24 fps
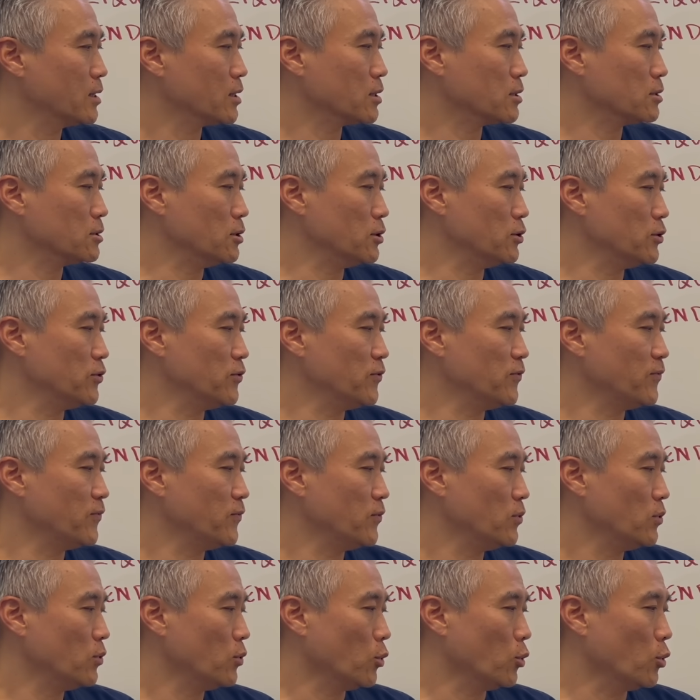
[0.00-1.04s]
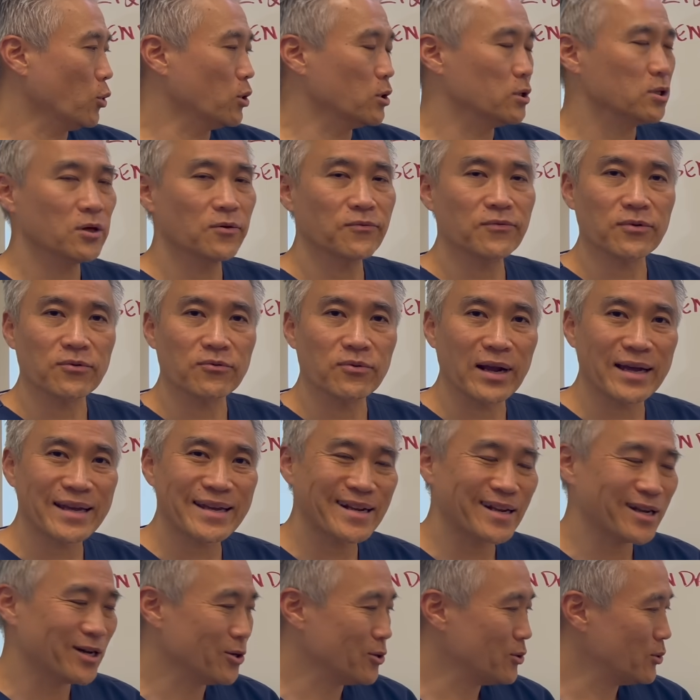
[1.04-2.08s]
clove, oil of
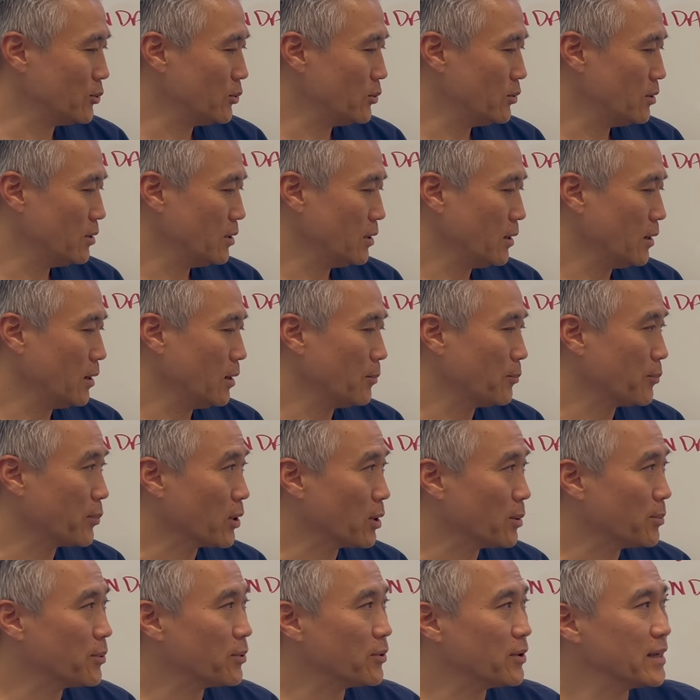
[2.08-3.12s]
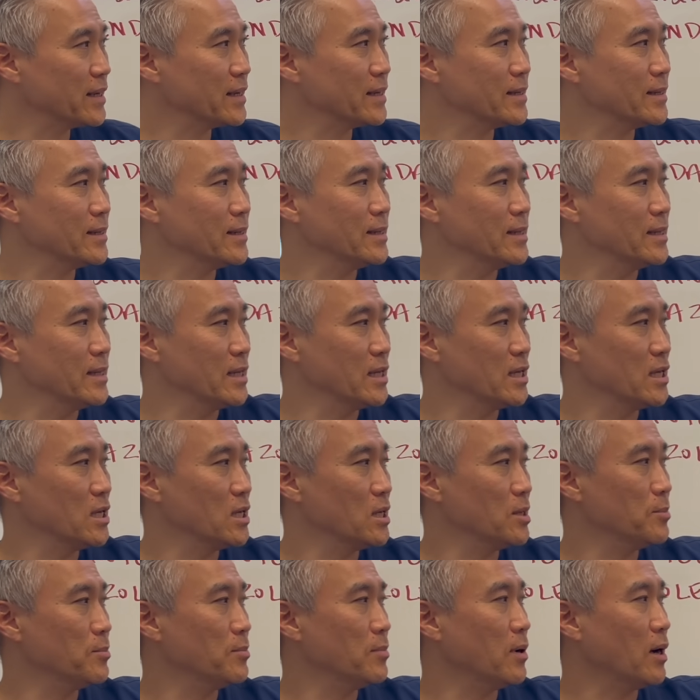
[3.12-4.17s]
oregano, berberine,
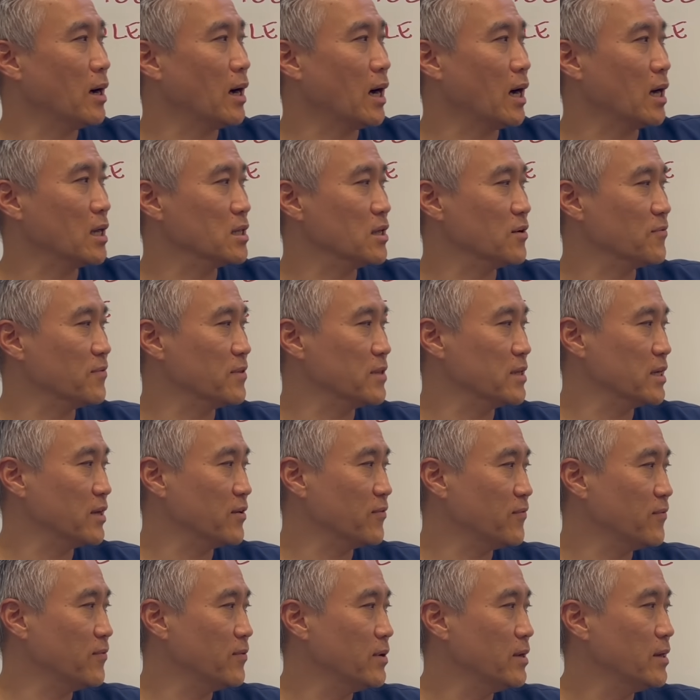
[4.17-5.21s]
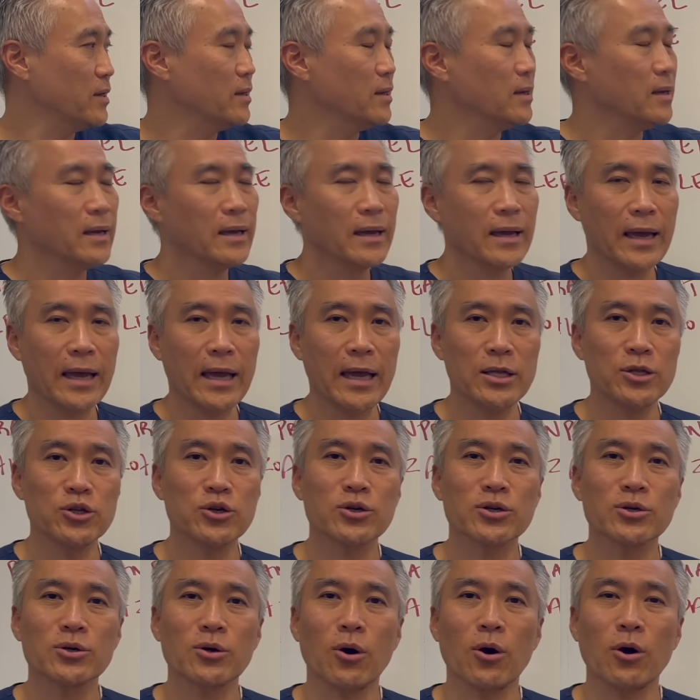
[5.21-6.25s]
neem, olive leaf, and you
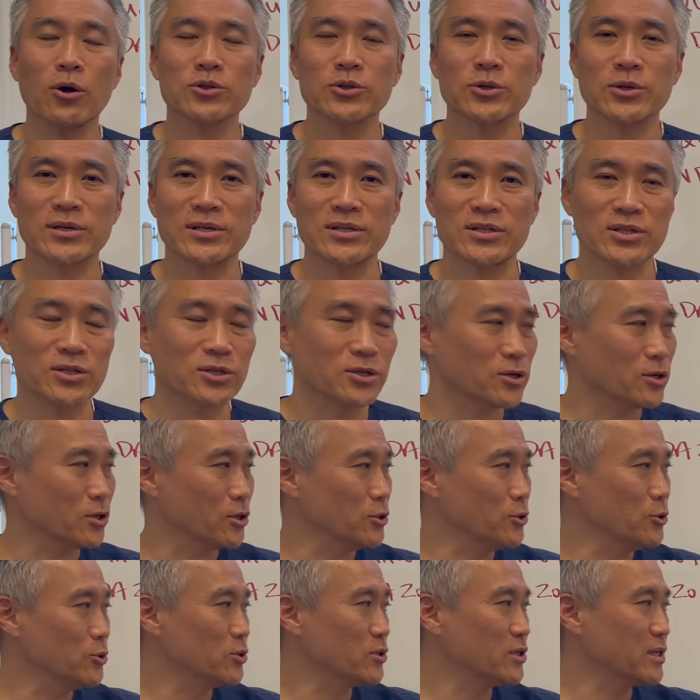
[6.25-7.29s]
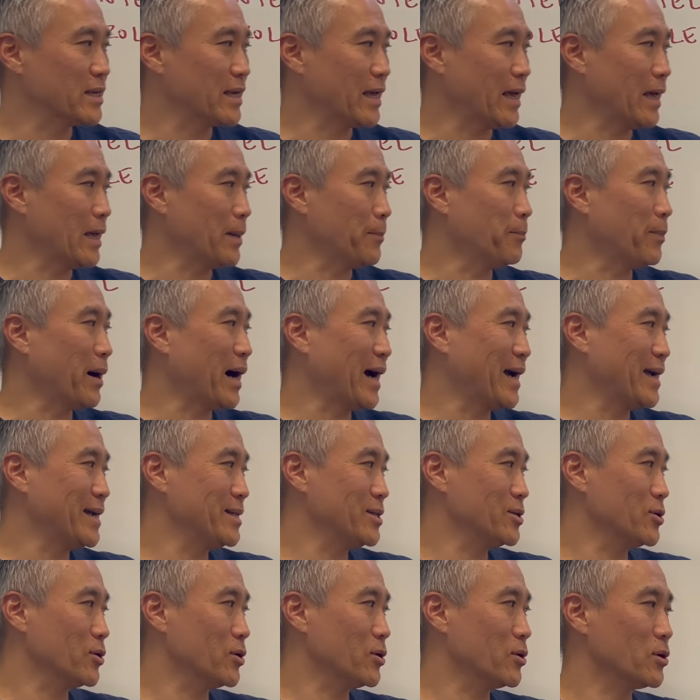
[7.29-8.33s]
can also consider using a
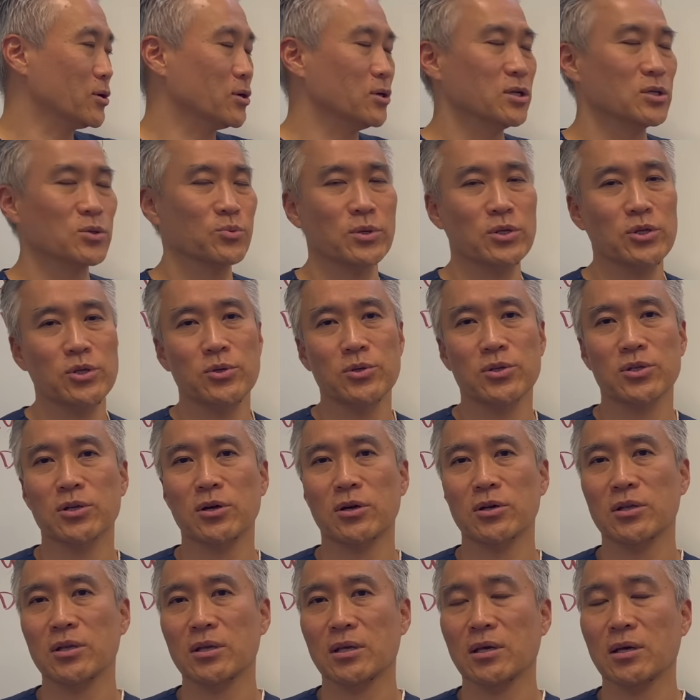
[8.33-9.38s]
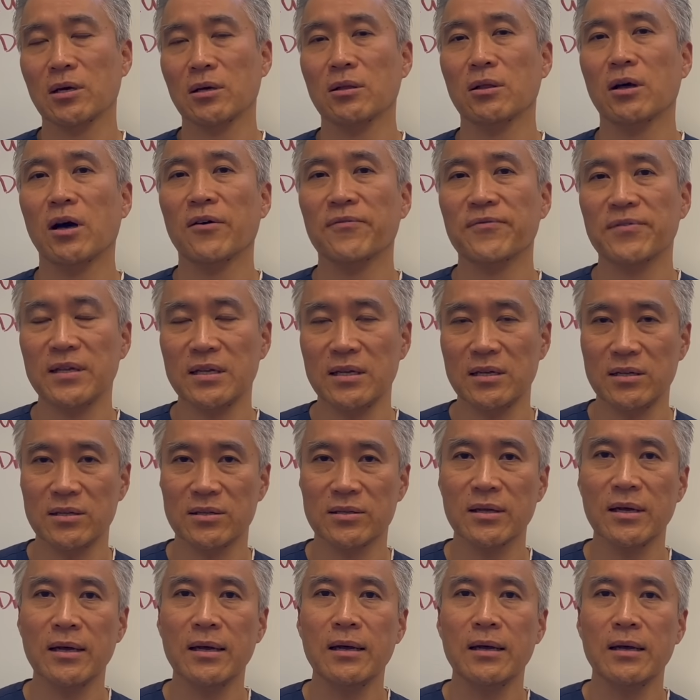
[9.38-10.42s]
binder because when you start to kill off
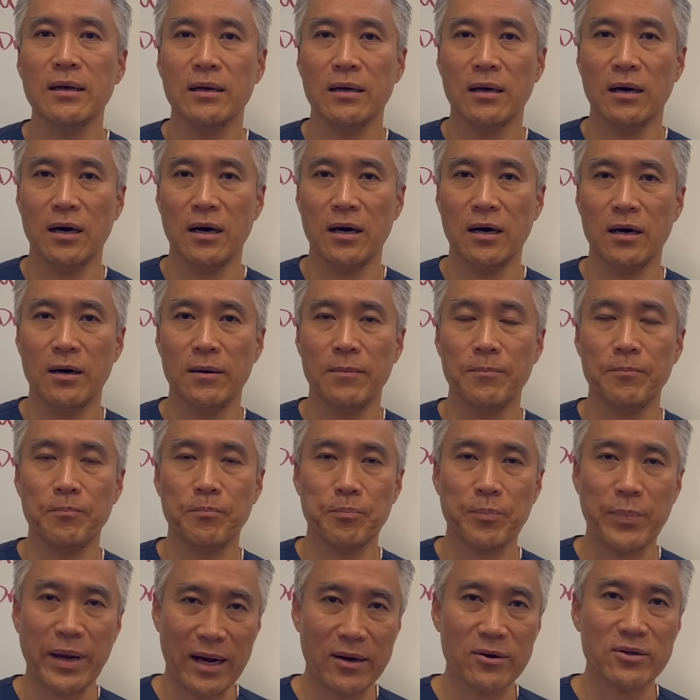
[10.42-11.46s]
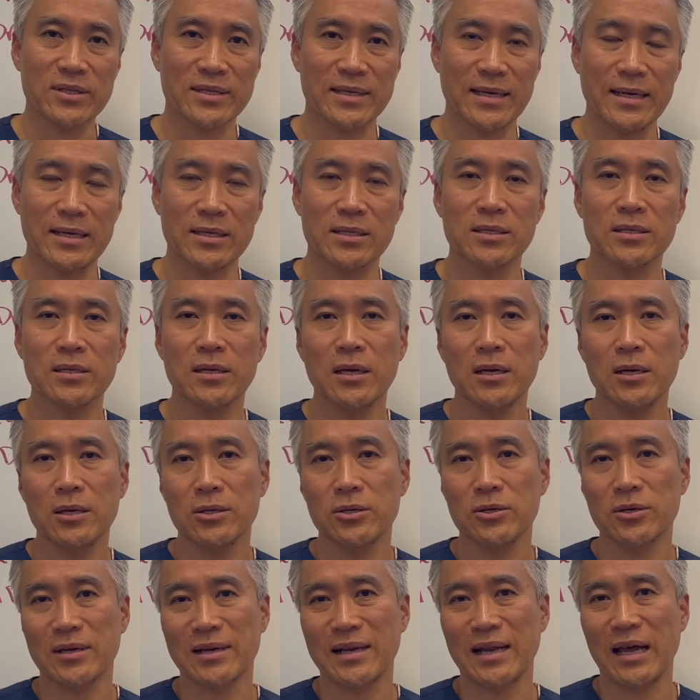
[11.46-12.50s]
these um, parasites,
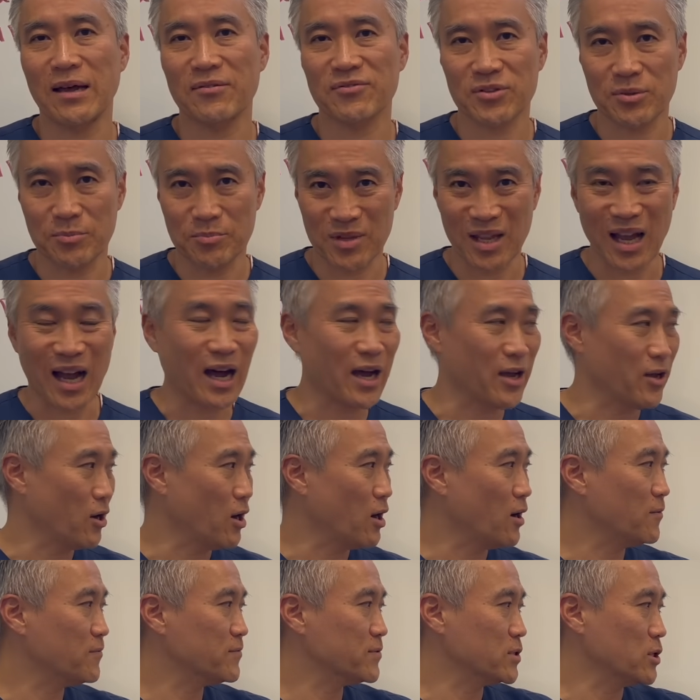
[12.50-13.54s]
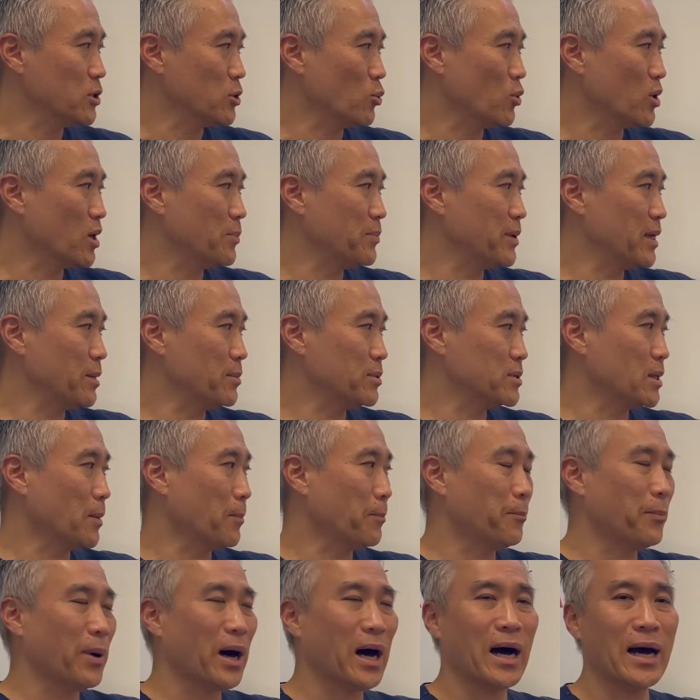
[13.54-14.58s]
you're going to have some die off. So you want to be able to
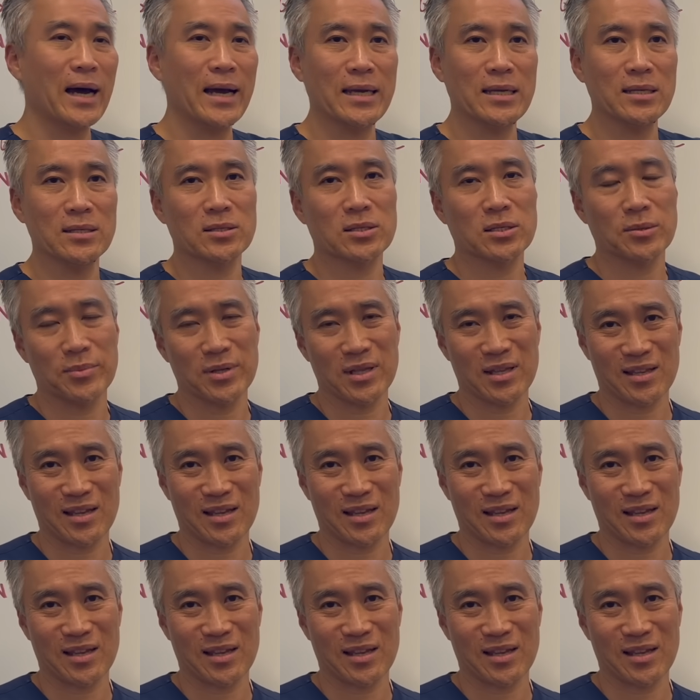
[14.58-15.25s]
bind some of the